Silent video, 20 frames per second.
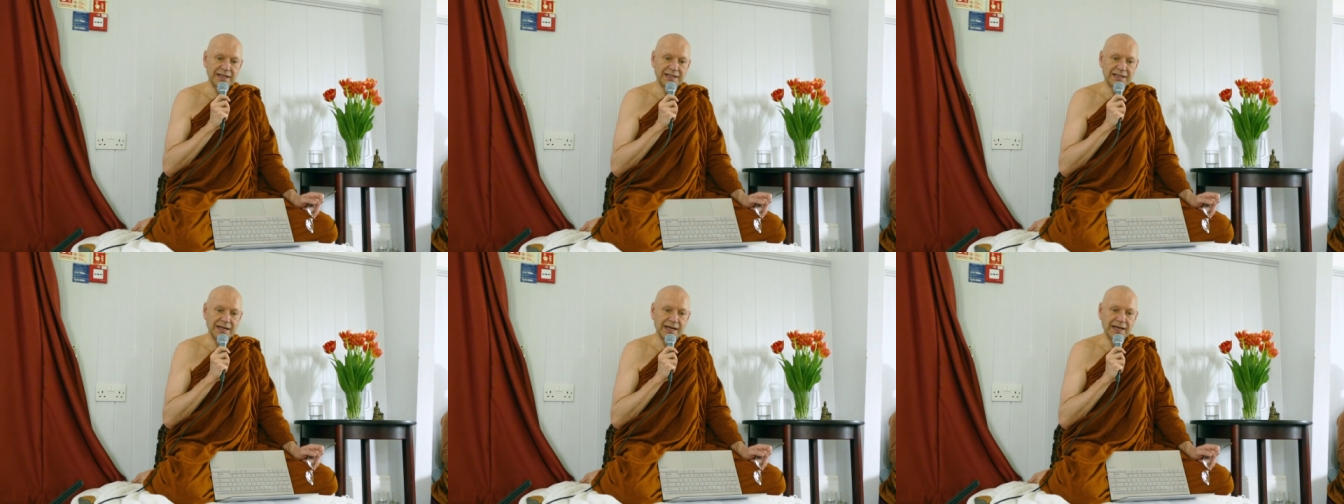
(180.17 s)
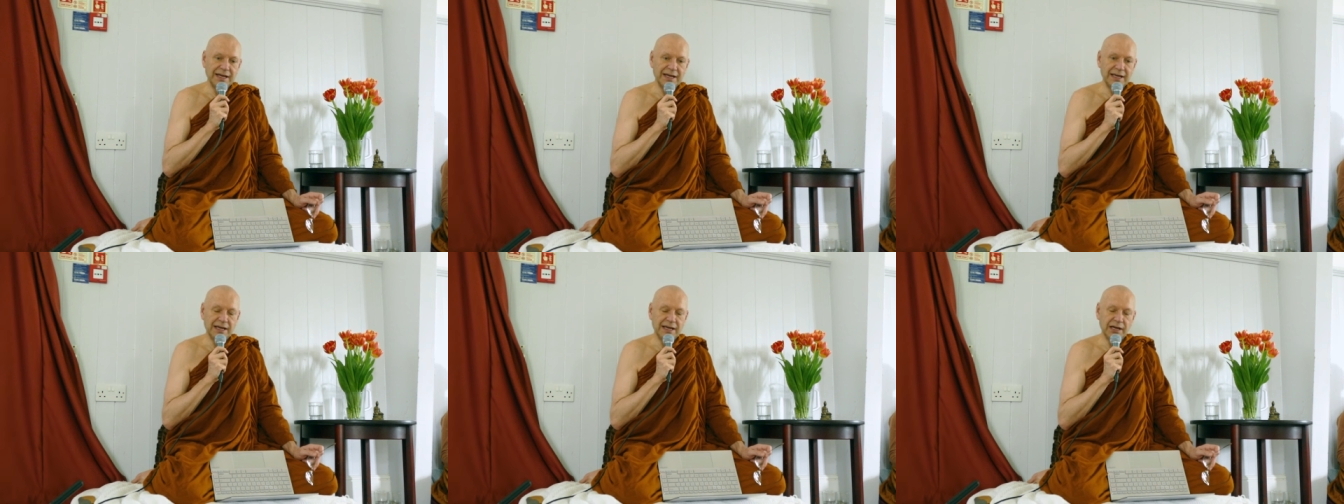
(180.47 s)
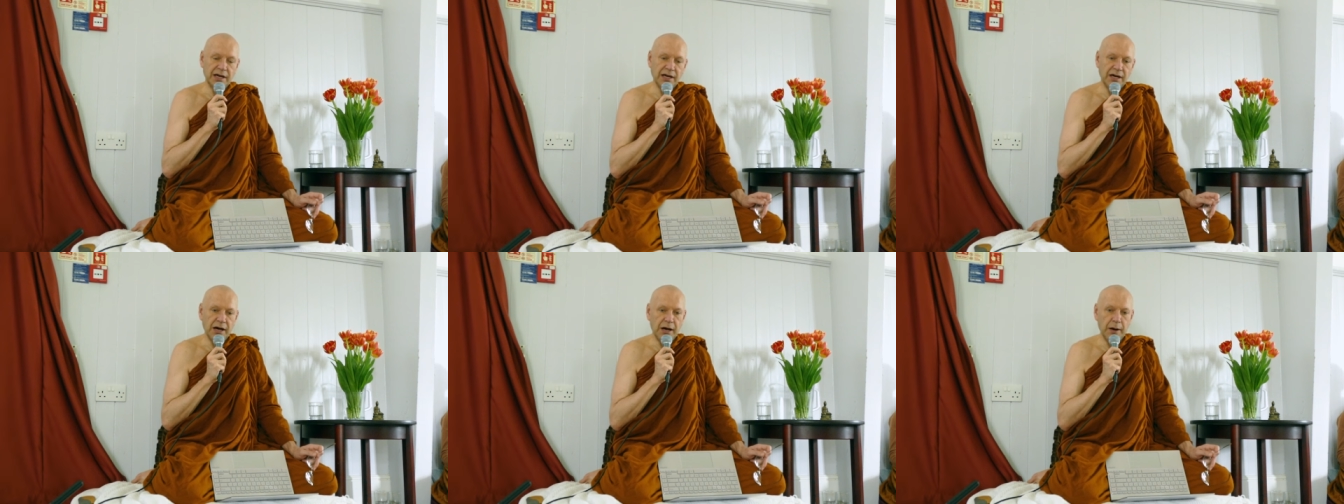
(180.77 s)

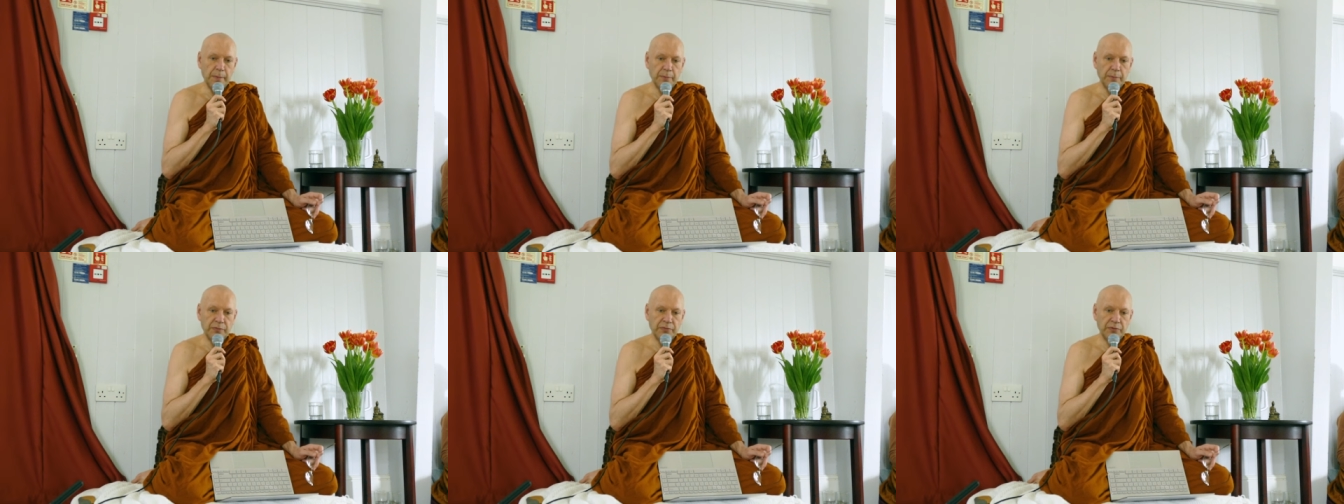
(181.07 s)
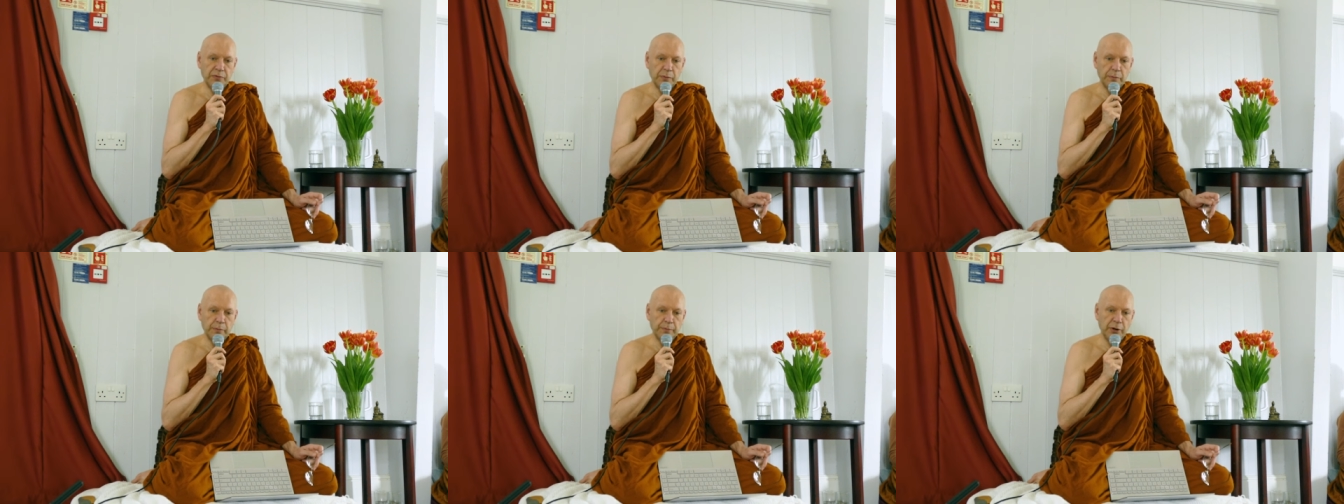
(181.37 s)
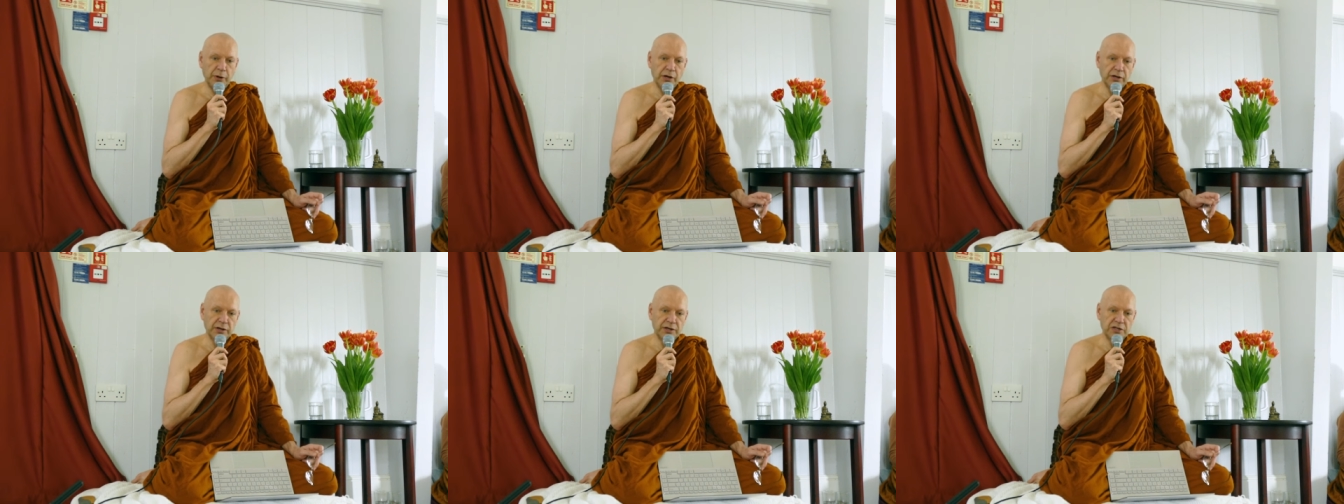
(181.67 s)
taking up
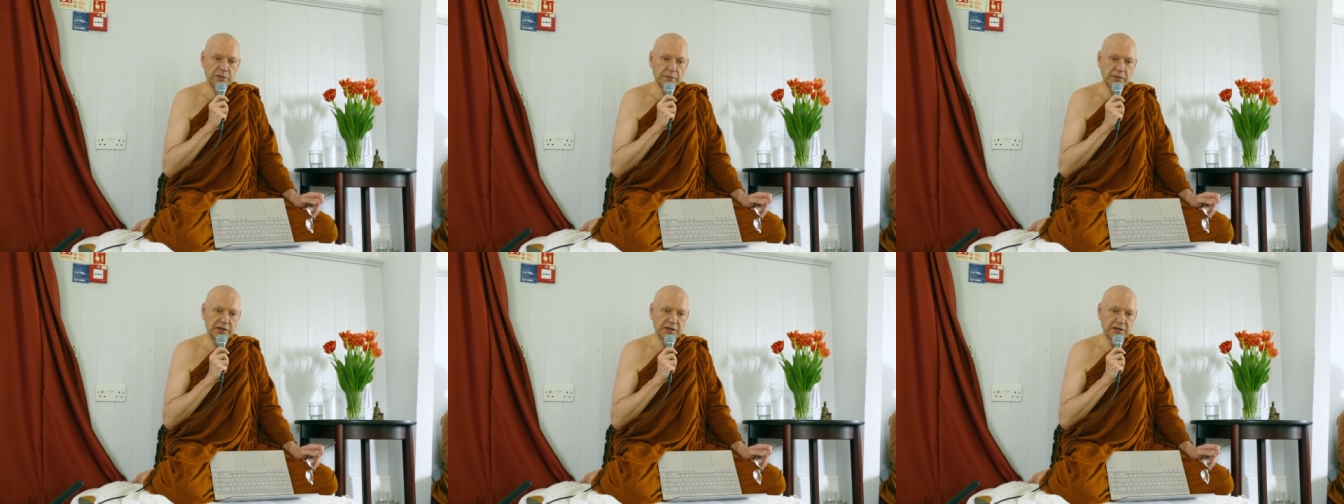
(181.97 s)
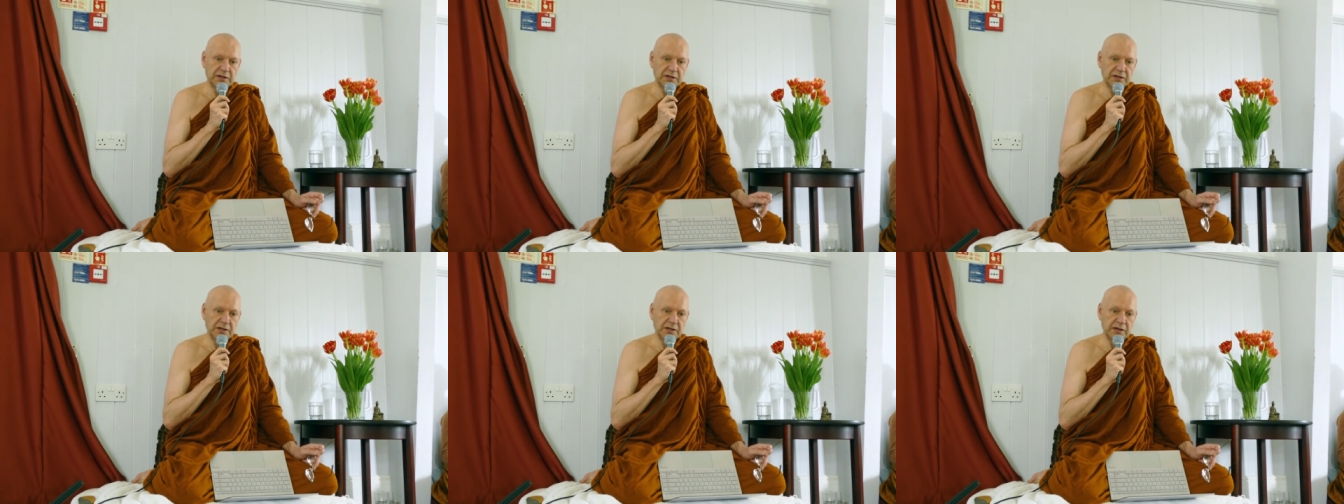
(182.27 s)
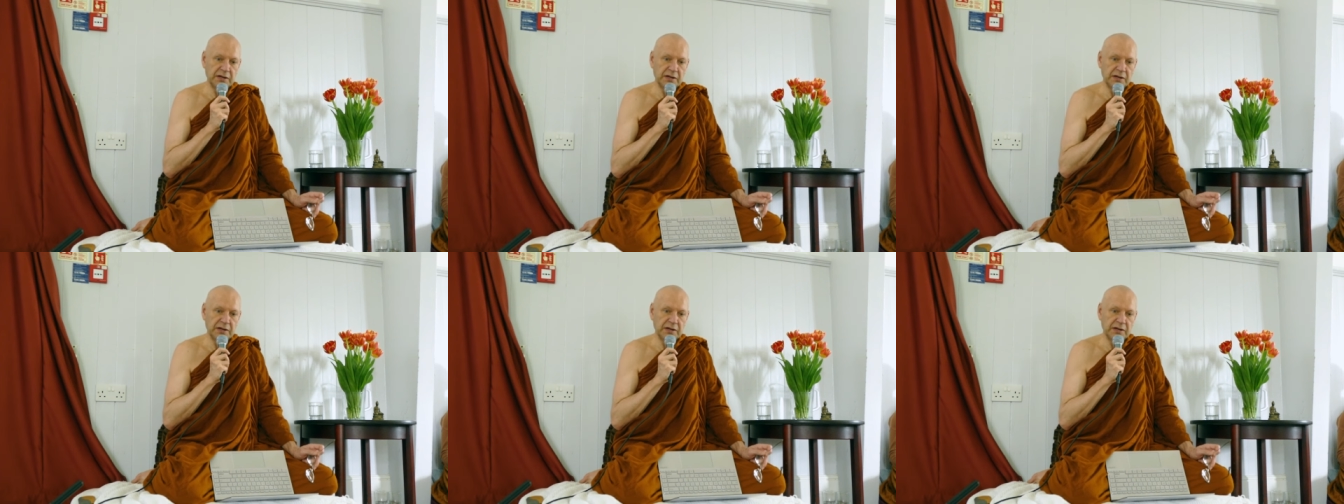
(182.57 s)
punishment.